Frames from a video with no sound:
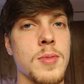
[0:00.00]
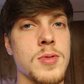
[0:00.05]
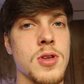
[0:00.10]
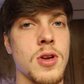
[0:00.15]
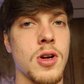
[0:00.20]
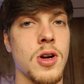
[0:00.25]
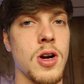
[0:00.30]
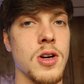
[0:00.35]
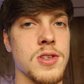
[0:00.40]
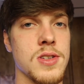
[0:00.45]

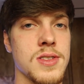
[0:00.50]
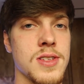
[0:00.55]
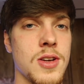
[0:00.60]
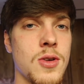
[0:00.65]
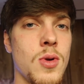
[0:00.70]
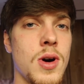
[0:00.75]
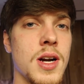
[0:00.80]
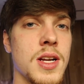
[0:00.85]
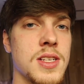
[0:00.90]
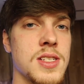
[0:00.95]
episode of Carson's
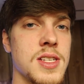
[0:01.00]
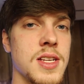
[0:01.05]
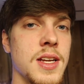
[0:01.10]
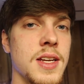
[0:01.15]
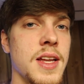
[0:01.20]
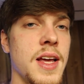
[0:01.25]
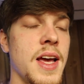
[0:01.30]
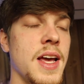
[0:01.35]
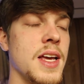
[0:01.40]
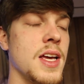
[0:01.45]
Aquatics.
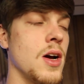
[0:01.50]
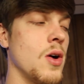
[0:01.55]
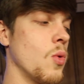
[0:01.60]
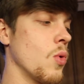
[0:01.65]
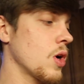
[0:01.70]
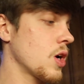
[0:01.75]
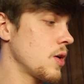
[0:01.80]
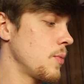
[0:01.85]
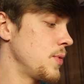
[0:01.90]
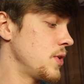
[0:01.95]
Today
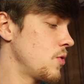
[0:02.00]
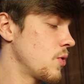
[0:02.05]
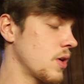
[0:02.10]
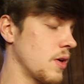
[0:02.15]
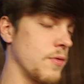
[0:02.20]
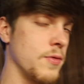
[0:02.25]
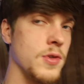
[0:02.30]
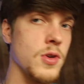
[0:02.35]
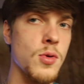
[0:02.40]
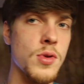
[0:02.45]
we're going to be doing
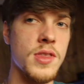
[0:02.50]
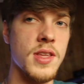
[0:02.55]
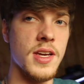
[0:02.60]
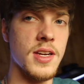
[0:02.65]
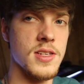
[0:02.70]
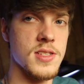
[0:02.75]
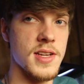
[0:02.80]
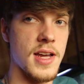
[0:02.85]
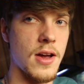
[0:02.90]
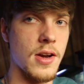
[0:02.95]
a few
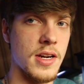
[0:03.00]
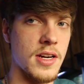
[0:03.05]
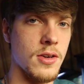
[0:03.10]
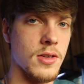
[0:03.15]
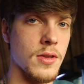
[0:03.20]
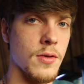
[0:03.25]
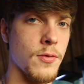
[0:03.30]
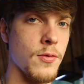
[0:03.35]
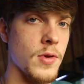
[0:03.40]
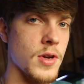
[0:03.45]
things down here
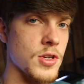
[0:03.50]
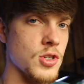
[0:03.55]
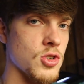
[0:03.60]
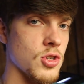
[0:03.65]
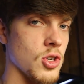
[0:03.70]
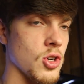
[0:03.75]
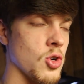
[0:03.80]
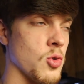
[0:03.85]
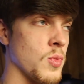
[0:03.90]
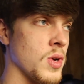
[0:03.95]
in the fish
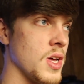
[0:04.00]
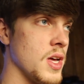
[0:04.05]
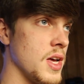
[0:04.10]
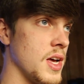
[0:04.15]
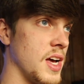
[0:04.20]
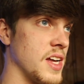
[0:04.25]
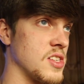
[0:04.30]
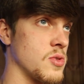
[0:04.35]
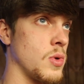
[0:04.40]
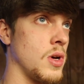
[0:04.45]
room
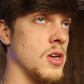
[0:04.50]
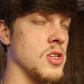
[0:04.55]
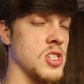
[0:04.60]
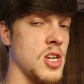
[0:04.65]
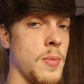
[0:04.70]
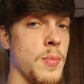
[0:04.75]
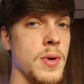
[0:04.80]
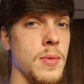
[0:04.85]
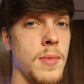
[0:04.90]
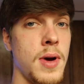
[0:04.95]
as well as
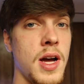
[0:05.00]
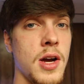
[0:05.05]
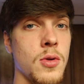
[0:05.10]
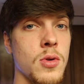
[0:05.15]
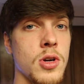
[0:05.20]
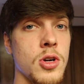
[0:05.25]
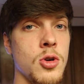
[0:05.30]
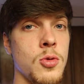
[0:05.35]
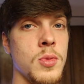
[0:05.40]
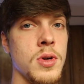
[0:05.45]
up in my
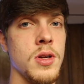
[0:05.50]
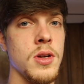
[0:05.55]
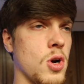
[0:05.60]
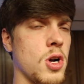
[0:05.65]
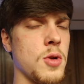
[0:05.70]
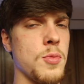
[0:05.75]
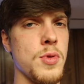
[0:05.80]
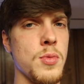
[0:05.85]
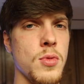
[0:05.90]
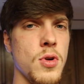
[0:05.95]
room. We're
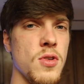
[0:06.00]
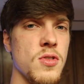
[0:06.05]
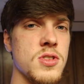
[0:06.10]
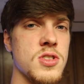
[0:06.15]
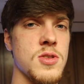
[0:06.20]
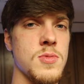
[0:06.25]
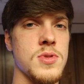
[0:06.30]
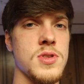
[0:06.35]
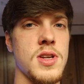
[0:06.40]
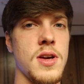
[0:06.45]
going to be moving
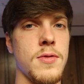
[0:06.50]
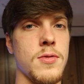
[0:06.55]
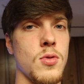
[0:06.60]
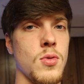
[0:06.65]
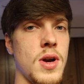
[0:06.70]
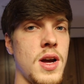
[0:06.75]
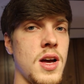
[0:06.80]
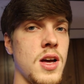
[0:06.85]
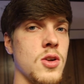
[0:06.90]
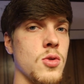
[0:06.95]
some stuff
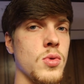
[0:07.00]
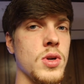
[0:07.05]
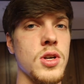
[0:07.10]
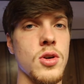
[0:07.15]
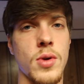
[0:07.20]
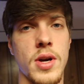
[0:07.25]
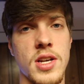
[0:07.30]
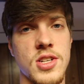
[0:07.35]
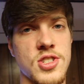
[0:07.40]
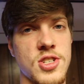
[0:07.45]
around,
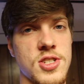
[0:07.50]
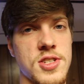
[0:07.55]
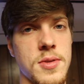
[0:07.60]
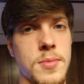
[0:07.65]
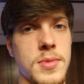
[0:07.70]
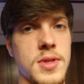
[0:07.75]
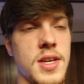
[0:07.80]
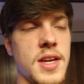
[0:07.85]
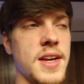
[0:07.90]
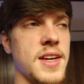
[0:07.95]
rearranging
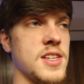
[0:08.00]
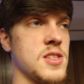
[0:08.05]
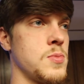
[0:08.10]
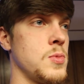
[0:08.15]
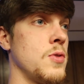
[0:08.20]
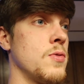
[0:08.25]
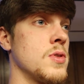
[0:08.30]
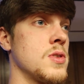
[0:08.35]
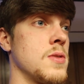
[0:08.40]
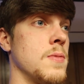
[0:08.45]
some things,
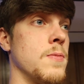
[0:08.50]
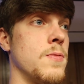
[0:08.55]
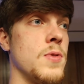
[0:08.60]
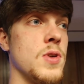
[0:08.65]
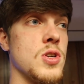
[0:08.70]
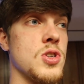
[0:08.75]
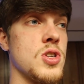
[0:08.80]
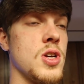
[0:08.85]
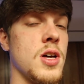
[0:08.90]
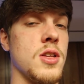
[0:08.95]
moving some
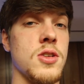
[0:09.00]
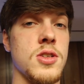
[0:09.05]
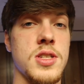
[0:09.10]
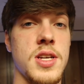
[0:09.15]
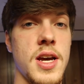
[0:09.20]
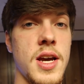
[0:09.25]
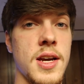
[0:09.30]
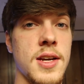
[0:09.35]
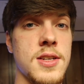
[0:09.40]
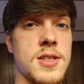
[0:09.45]
fish to other
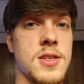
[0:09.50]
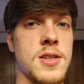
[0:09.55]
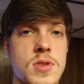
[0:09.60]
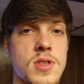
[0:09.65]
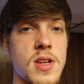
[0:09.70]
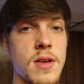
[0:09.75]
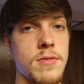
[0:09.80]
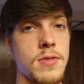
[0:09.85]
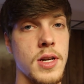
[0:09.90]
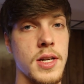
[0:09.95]
tanks,
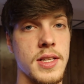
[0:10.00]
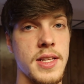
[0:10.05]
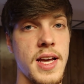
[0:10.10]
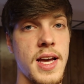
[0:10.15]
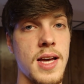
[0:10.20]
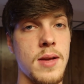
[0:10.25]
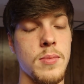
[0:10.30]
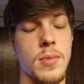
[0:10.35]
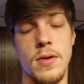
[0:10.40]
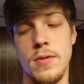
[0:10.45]
stuff like
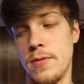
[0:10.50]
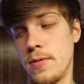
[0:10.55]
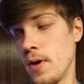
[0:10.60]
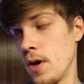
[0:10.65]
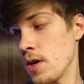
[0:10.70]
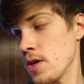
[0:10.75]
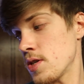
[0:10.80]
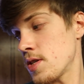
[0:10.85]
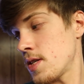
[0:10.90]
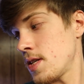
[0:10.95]
that. But
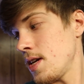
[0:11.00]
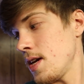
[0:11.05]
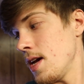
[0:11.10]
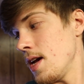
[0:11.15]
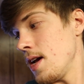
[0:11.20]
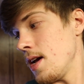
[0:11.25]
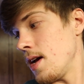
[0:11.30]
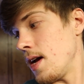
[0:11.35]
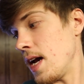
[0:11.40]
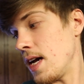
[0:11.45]
first,
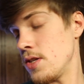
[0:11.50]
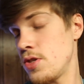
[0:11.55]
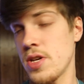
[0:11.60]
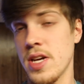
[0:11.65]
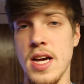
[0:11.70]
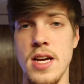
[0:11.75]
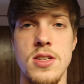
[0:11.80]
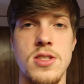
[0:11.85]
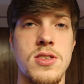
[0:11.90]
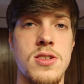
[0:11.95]
as you
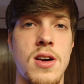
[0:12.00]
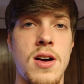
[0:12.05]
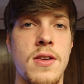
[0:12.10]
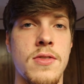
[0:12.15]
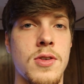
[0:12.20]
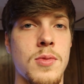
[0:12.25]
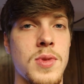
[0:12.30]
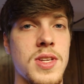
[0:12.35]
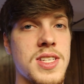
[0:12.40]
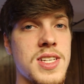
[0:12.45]
guys saw
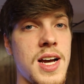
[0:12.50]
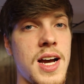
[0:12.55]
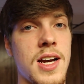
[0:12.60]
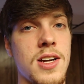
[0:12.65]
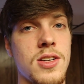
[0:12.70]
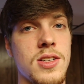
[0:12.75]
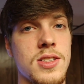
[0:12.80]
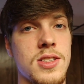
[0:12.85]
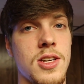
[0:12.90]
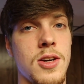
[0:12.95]
from the
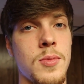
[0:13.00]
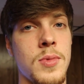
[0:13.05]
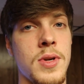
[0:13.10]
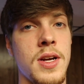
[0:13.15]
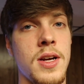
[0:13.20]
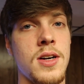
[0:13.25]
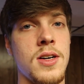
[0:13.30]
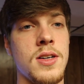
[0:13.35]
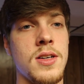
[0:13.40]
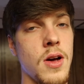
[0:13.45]
title and
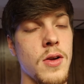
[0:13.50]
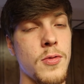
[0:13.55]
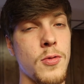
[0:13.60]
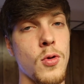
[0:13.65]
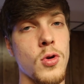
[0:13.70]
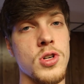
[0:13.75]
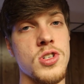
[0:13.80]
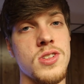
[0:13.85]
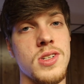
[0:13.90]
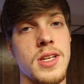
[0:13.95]
thumbnail,
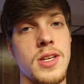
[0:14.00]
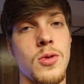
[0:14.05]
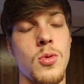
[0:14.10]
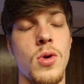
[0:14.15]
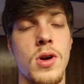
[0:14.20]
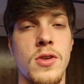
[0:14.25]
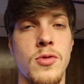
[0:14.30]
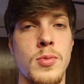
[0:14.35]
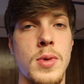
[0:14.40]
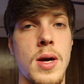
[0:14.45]
unfortunately
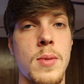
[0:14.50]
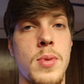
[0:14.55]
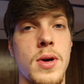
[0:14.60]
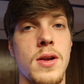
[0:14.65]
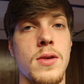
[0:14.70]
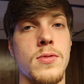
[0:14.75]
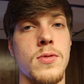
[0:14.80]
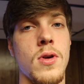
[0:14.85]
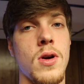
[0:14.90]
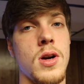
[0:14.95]
one of my
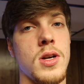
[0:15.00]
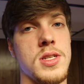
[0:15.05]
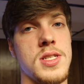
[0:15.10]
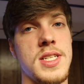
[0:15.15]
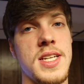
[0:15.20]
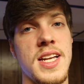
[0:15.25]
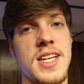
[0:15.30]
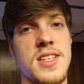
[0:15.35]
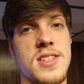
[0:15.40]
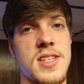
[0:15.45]
pet frogs
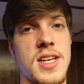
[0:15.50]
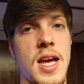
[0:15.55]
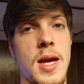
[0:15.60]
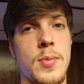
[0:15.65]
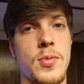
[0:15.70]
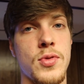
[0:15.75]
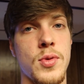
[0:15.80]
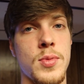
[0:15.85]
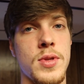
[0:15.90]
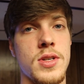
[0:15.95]
did escape
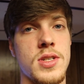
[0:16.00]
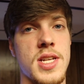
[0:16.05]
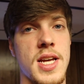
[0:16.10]
from their